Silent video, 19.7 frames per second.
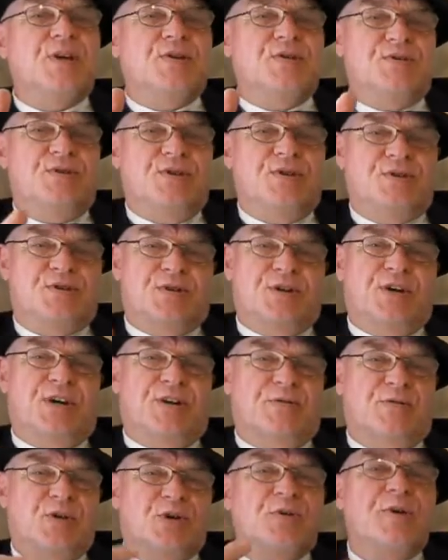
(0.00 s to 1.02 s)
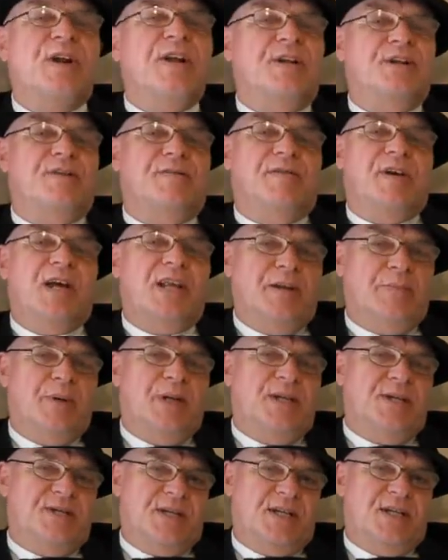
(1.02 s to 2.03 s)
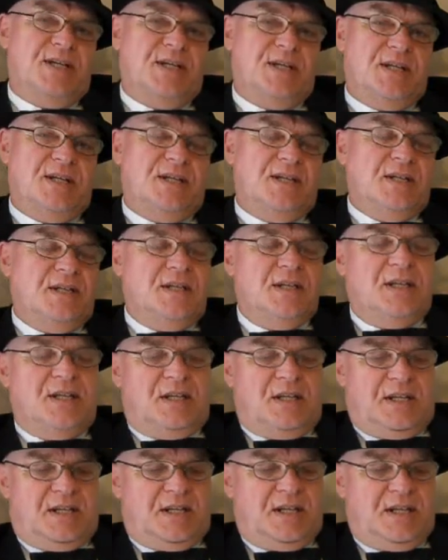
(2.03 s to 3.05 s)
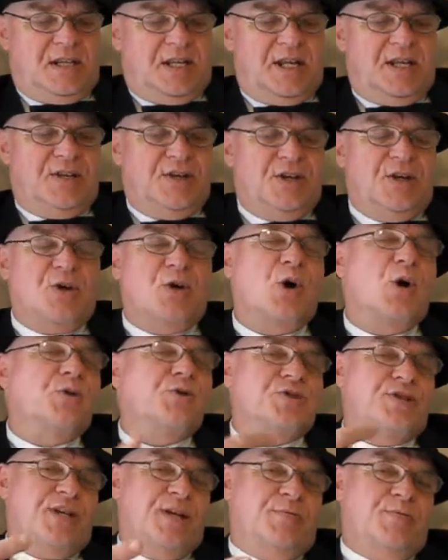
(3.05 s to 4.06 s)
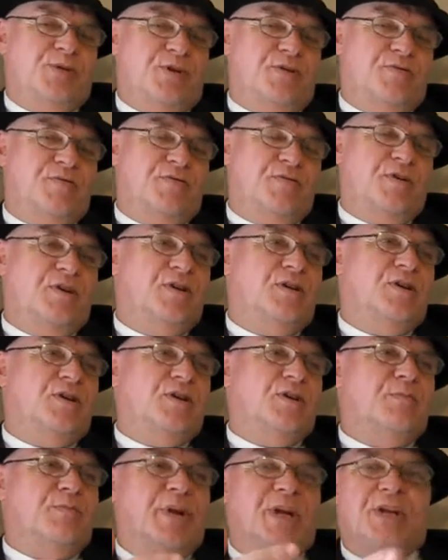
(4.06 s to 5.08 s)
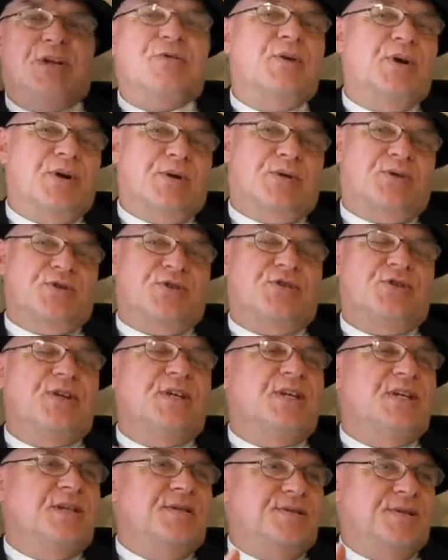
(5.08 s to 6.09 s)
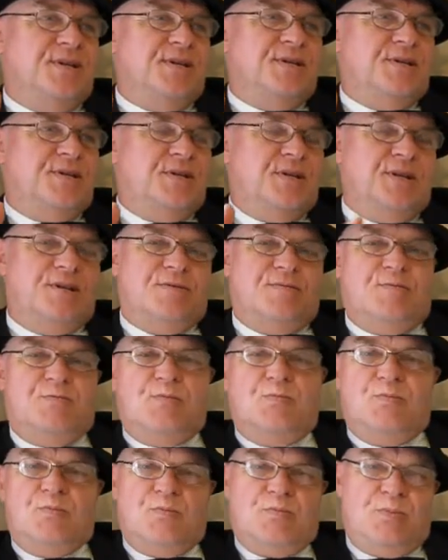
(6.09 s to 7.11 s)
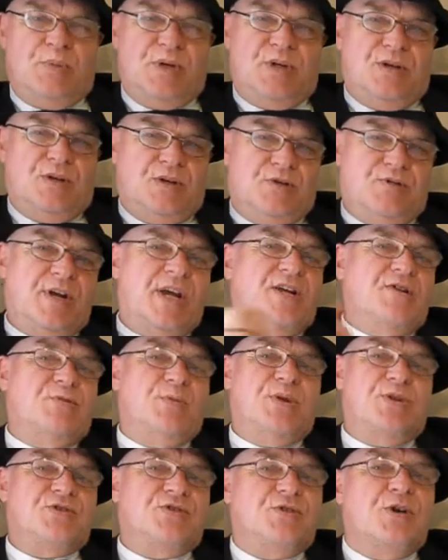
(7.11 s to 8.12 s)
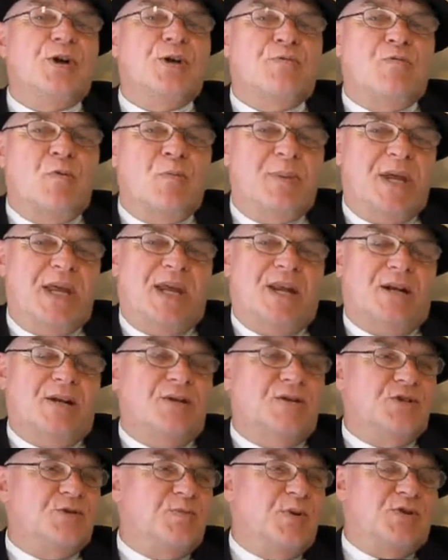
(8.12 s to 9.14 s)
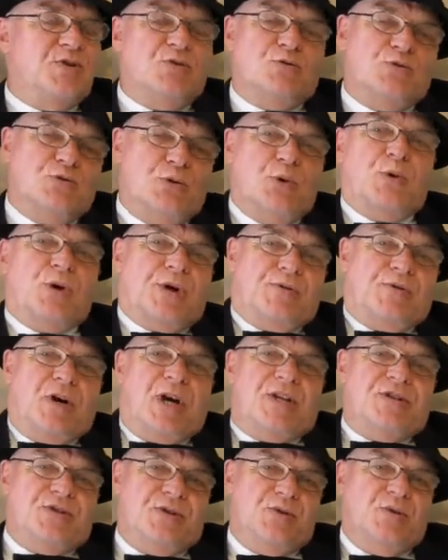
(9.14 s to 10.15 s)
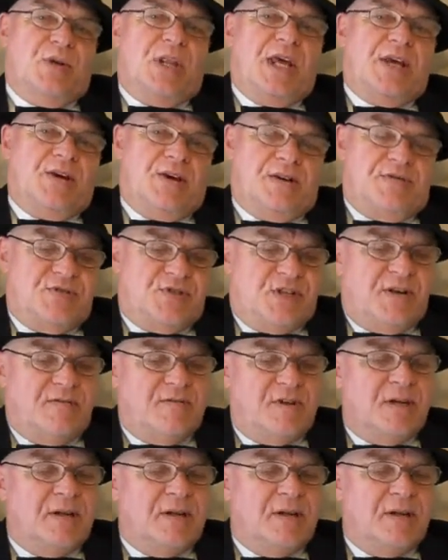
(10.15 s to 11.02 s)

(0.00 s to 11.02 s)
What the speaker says: to this kind of credit availability and the concept of money growing on trees and being created with the stroke of a pen and special drawing rights and all that kind of stuff.